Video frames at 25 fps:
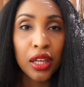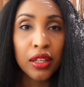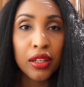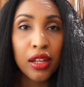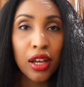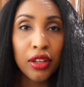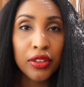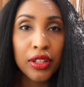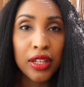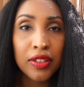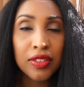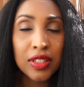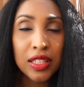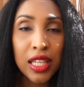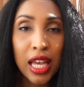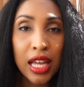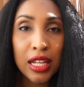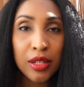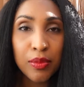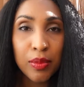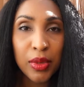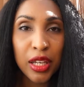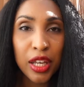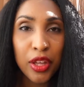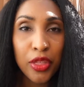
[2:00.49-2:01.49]
Now they've
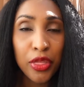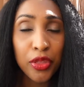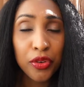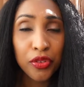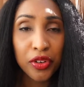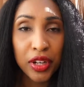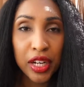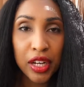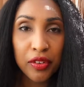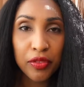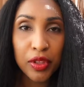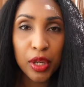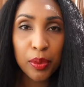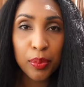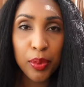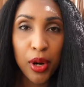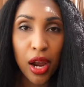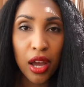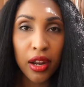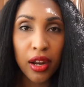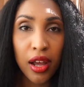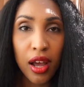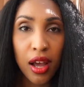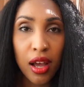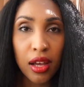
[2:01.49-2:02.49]
sent me three of their
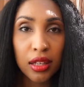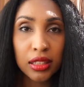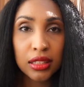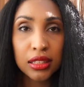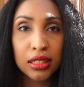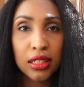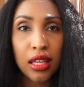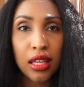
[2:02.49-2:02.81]
products,